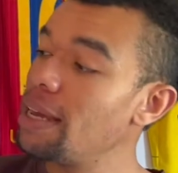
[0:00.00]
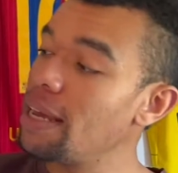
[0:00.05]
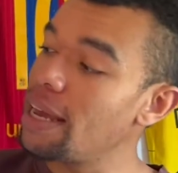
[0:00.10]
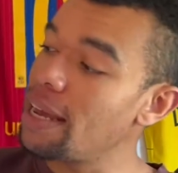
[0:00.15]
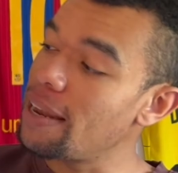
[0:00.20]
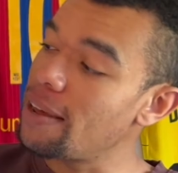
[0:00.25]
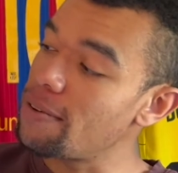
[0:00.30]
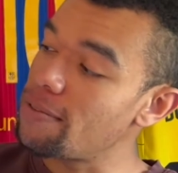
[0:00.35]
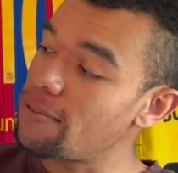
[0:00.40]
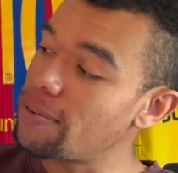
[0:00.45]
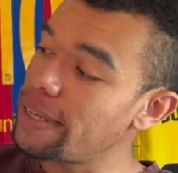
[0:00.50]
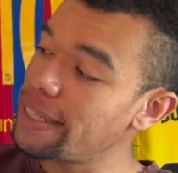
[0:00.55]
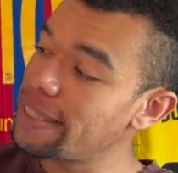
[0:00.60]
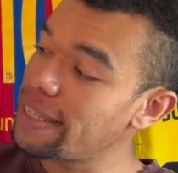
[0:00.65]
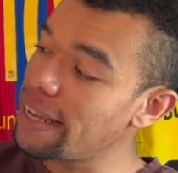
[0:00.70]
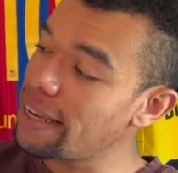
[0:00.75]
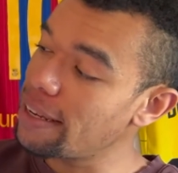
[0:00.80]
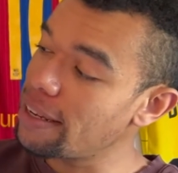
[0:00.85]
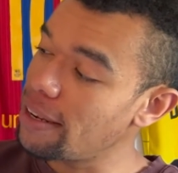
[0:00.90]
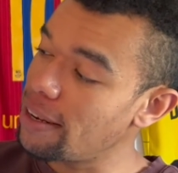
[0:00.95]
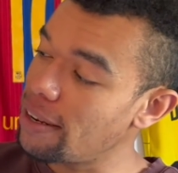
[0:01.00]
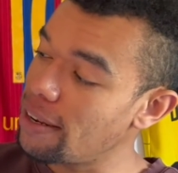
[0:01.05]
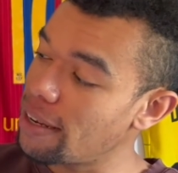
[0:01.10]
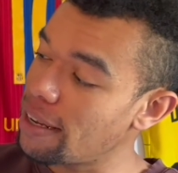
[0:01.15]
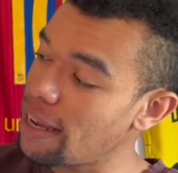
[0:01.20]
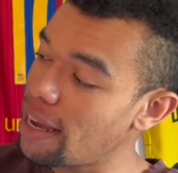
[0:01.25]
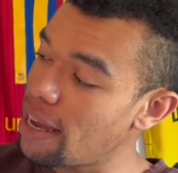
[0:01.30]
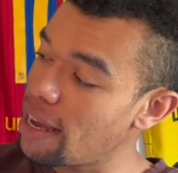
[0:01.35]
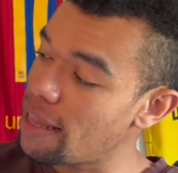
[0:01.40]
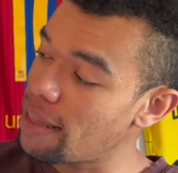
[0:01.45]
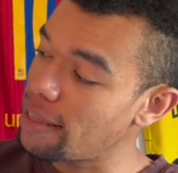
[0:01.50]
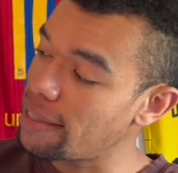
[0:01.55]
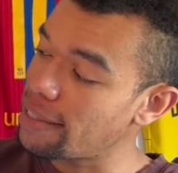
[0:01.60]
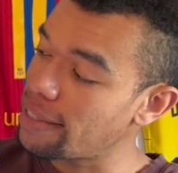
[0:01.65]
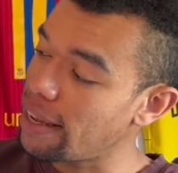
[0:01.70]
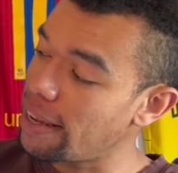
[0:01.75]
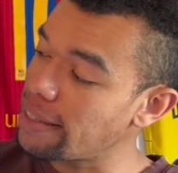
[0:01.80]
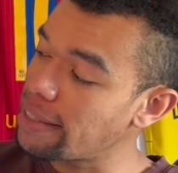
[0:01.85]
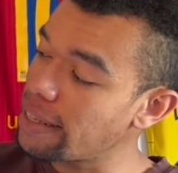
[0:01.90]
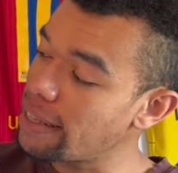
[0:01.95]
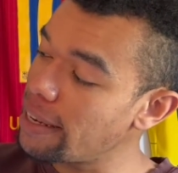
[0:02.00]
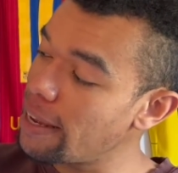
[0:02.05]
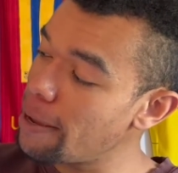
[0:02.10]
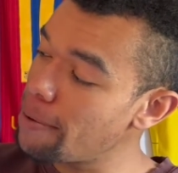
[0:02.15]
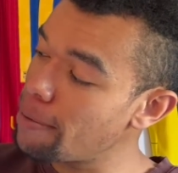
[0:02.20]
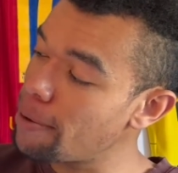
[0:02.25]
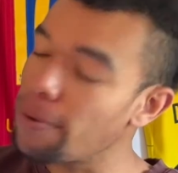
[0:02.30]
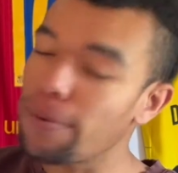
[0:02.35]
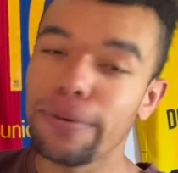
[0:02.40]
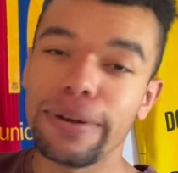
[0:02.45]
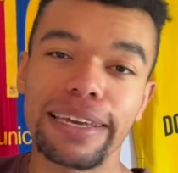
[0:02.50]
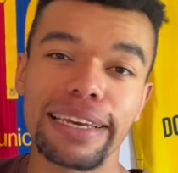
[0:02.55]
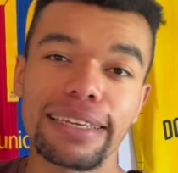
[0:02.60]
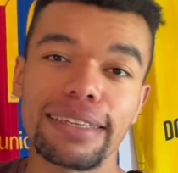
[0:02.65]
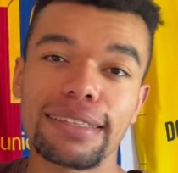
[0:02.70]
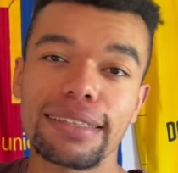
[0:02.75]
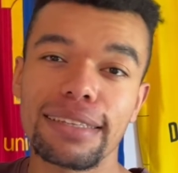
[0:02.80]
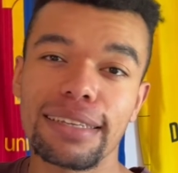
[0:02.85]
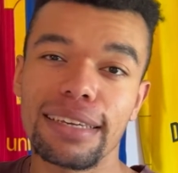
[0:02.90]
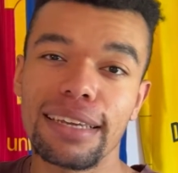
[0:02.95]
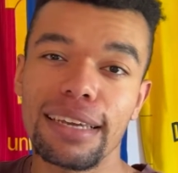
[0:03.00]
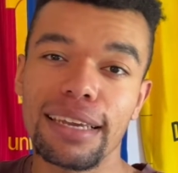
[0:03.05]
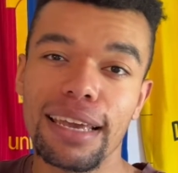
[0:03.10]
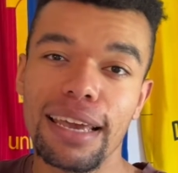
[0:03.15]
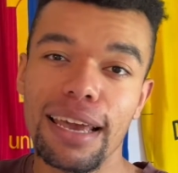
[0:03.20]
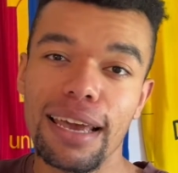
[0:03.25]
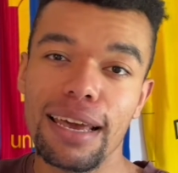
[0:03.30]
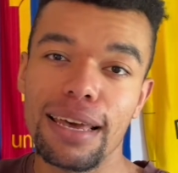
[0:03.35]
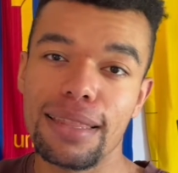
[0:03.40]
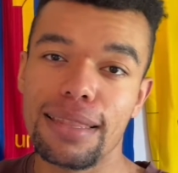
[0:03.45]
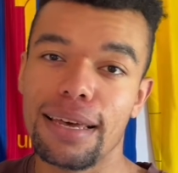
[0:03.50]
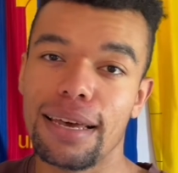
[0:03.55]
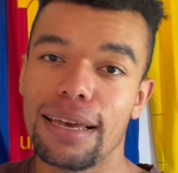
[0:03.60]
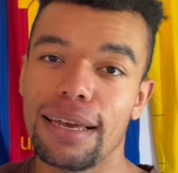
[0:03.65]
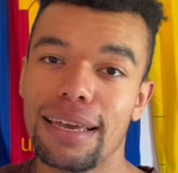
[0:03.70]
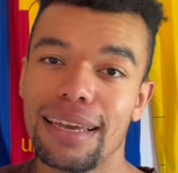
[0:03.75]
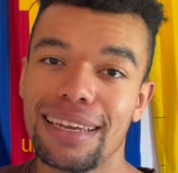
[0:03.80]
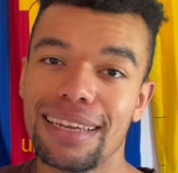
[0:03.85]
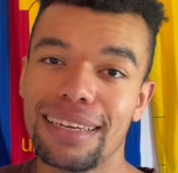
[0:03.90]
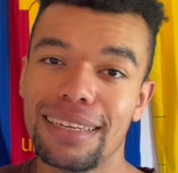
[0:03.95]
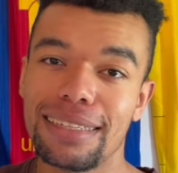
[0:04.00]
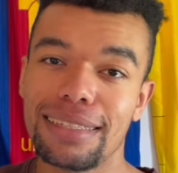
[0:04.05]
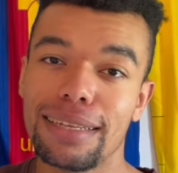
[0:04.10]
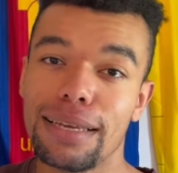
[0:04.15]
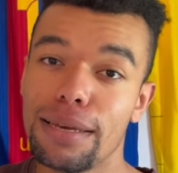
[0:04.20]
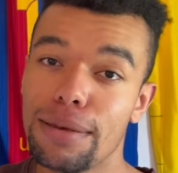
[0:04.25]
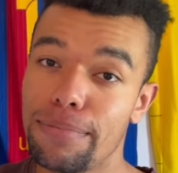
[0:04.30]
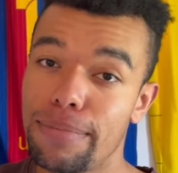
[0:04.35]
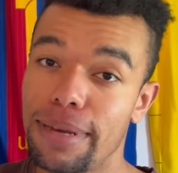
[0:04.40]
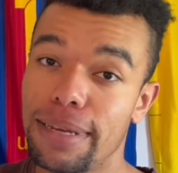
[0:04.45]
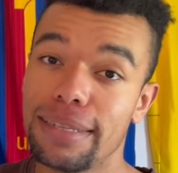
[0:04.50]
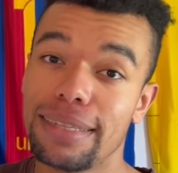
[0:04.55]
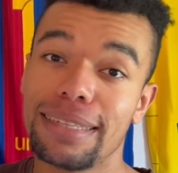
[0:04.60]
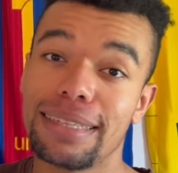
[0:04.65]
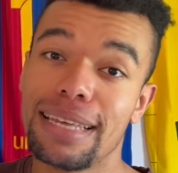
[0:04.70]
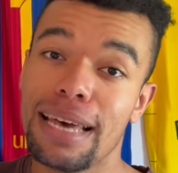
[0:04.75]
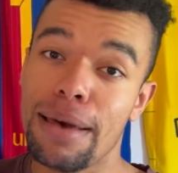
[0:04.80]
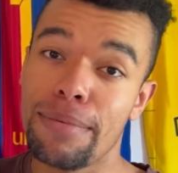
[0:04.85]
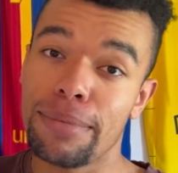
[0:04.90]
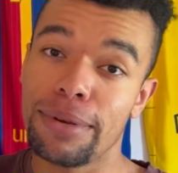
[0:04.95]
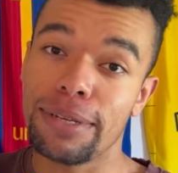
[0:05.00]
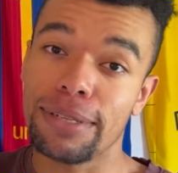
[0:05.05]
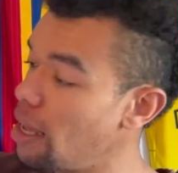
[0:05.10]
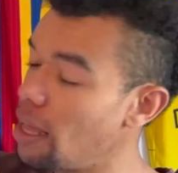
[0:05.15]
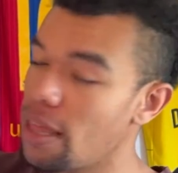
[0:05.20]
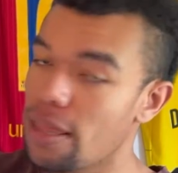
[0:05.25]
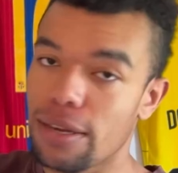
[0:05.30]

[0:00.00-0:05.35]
And if we take a look at the sizing label, we can see that it is a bit damaged.